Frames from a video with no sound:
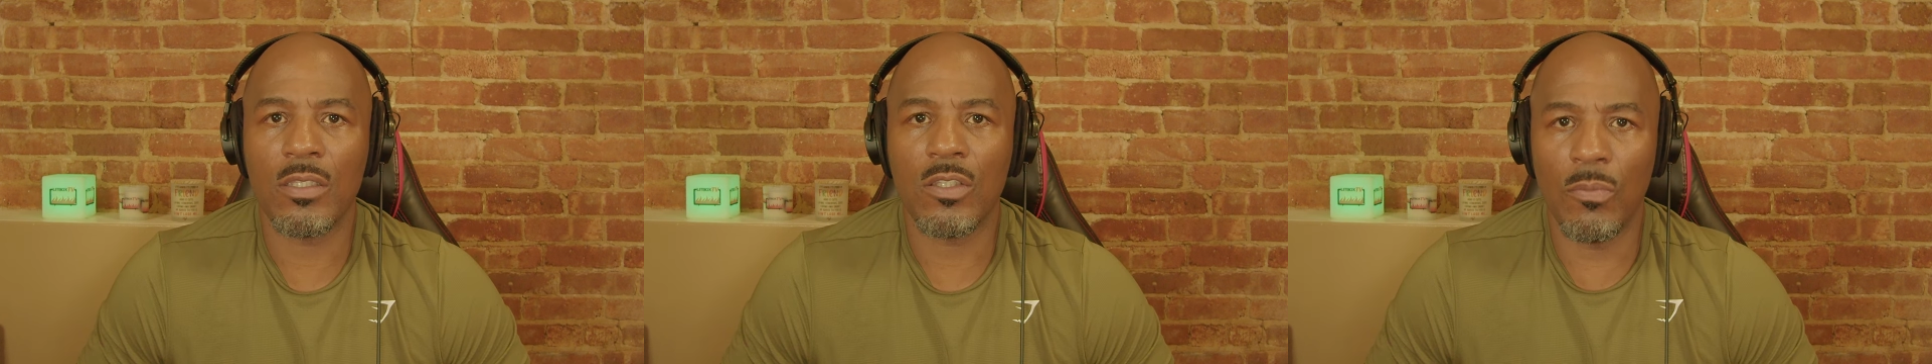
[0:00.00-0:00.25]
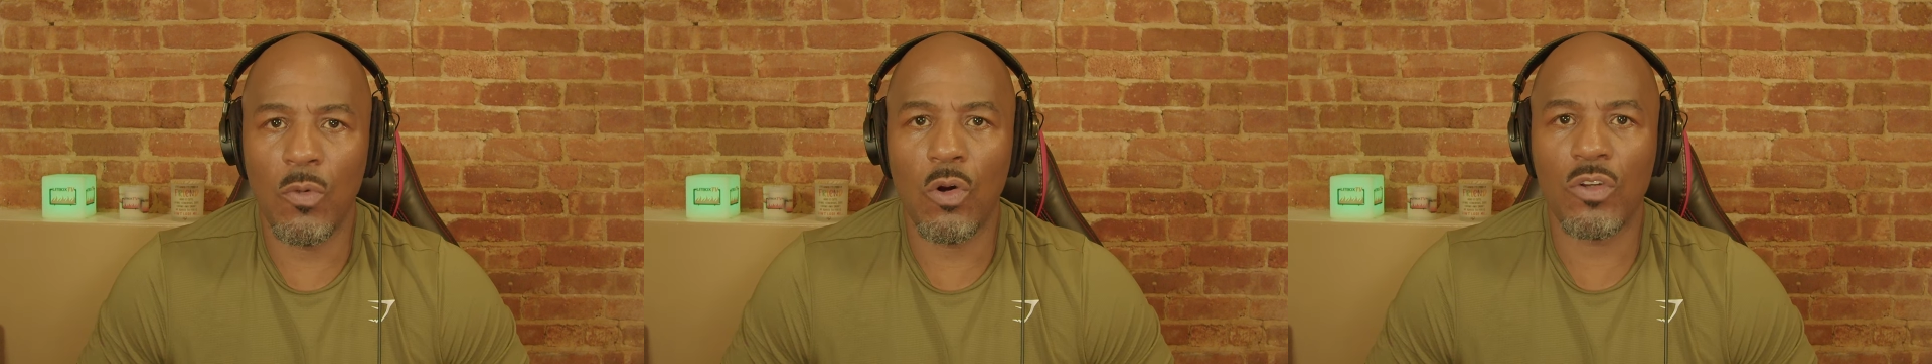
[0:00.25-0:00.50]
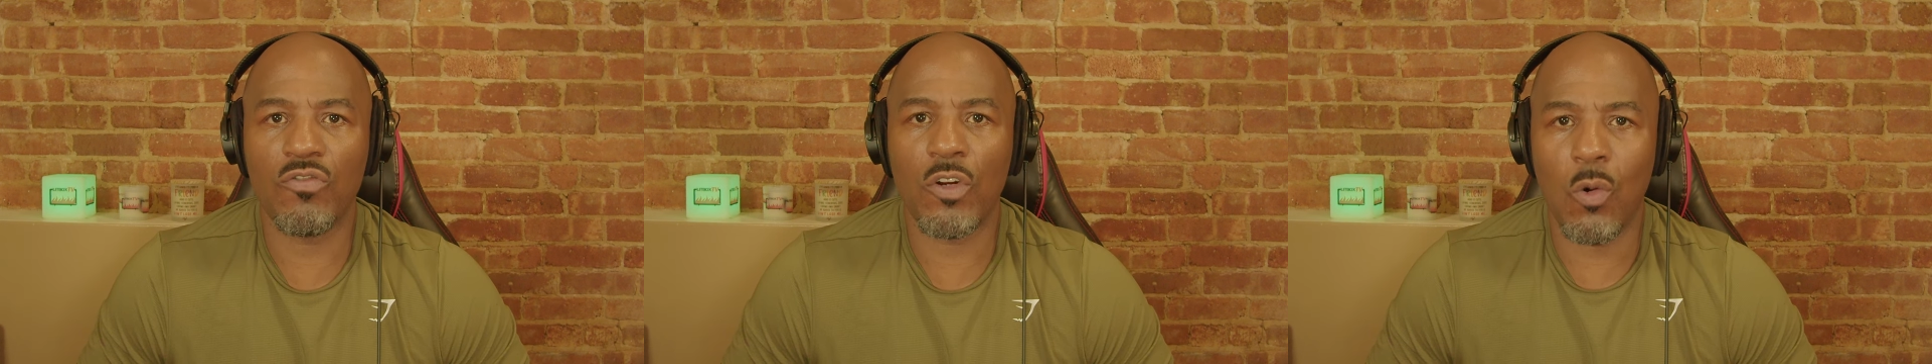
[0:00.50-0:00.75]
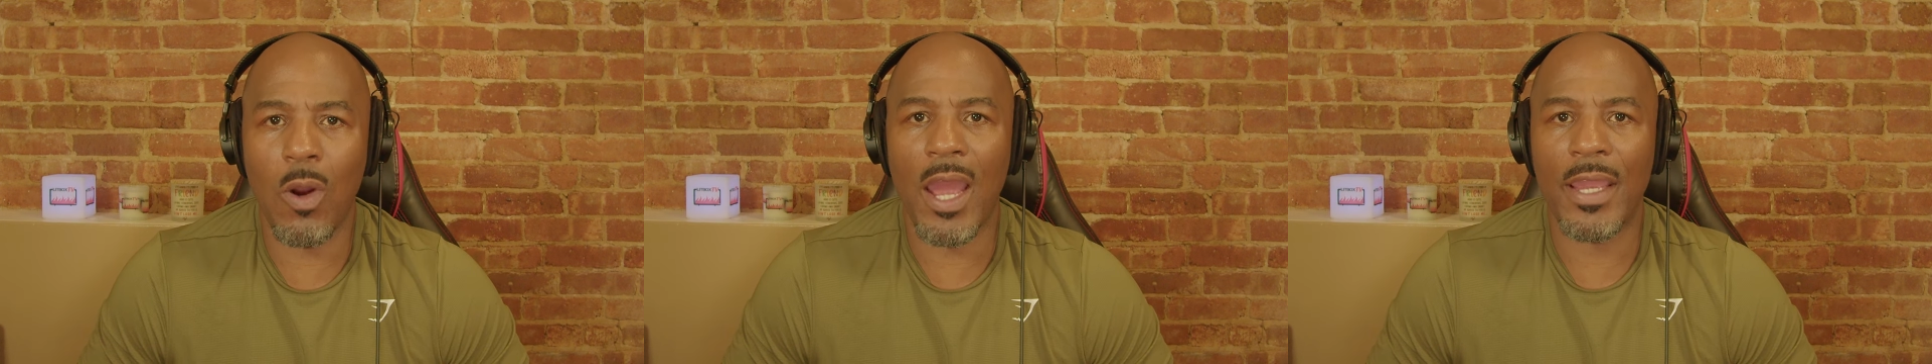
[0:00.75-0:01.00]
the more is
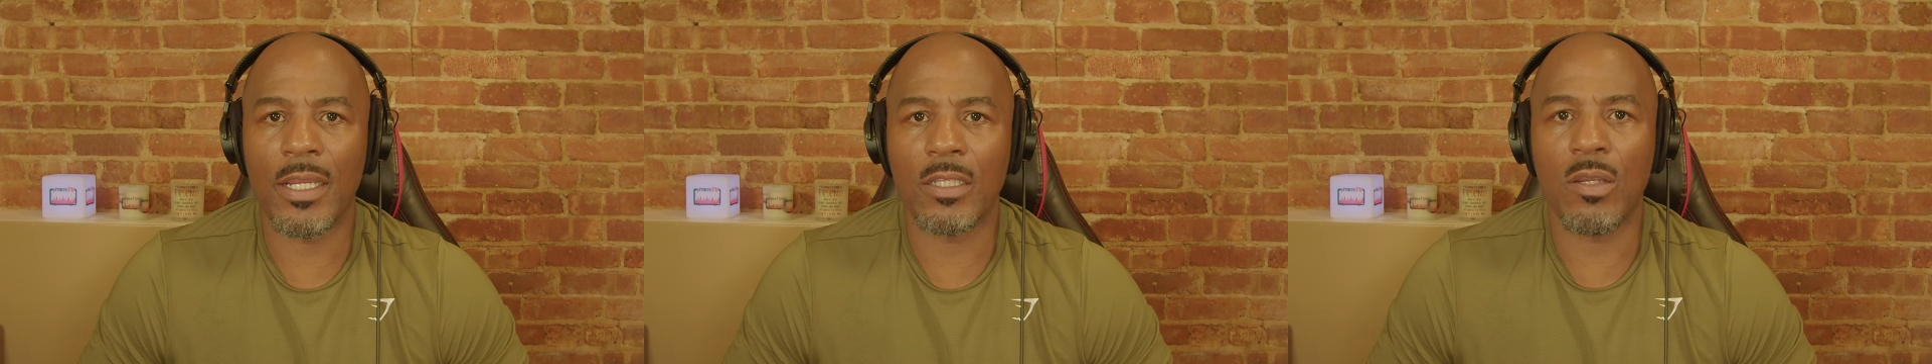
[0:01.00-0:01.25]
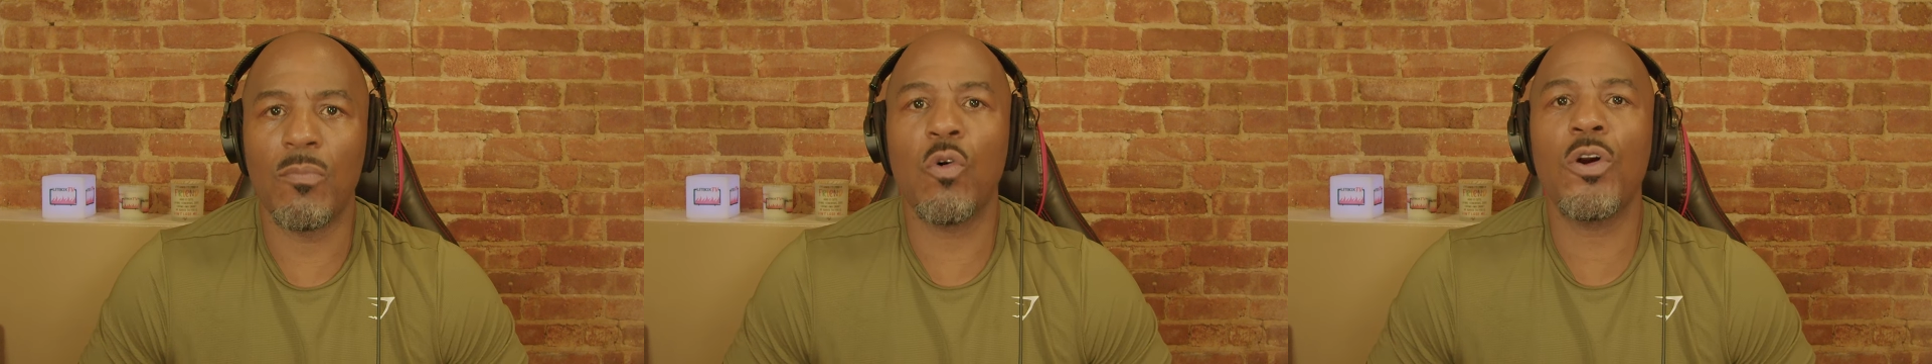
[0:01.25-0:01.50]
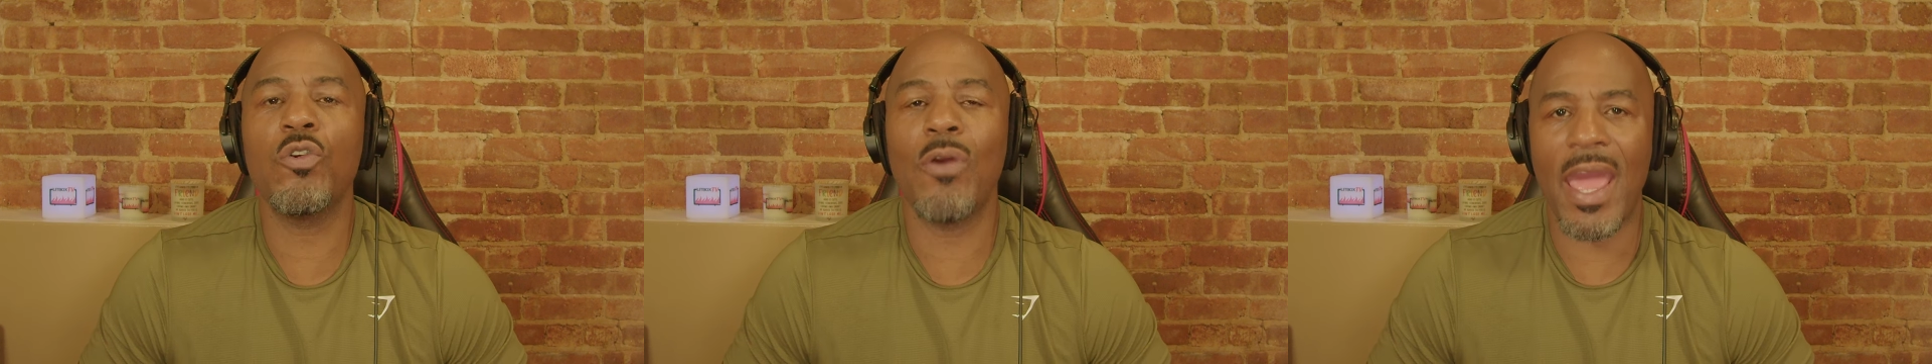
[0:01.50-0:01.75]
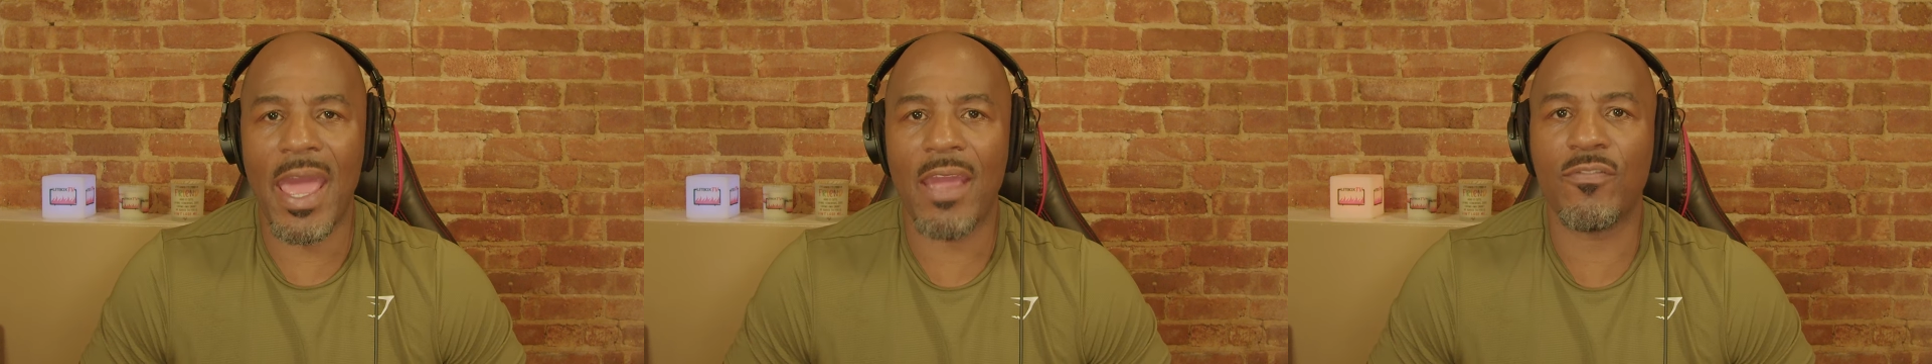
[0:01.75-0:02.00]
required. The more you
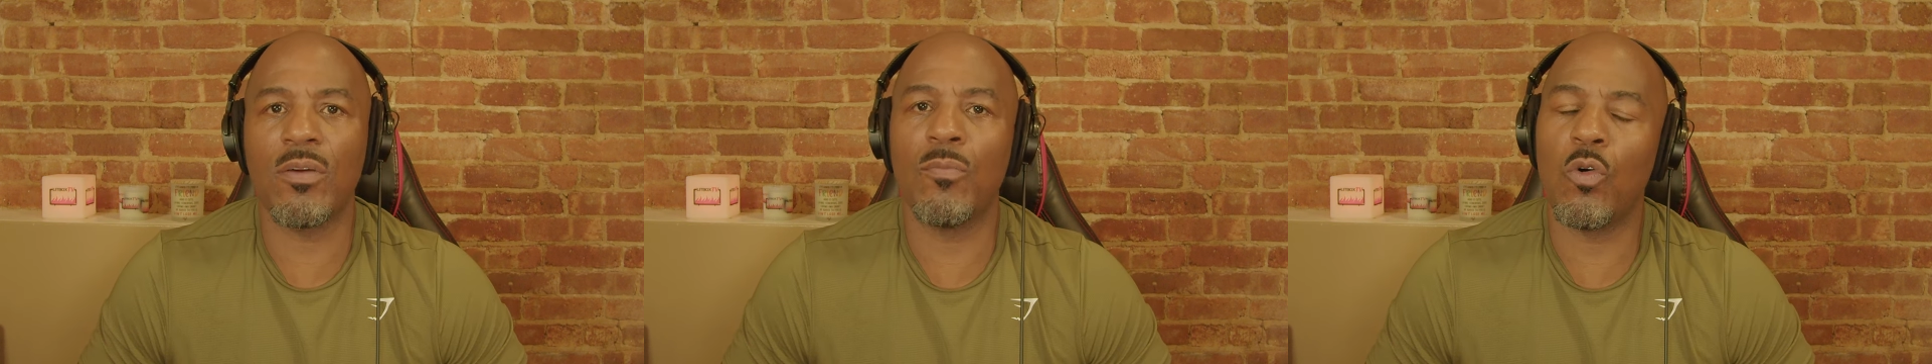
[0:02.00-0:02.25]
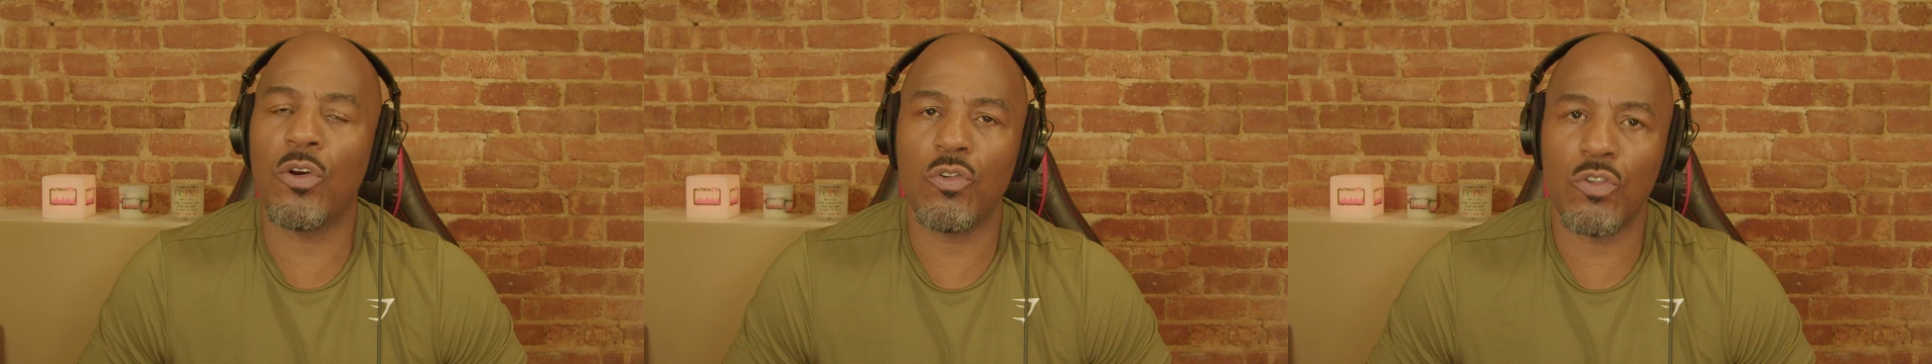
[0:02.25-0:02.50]
have, the more you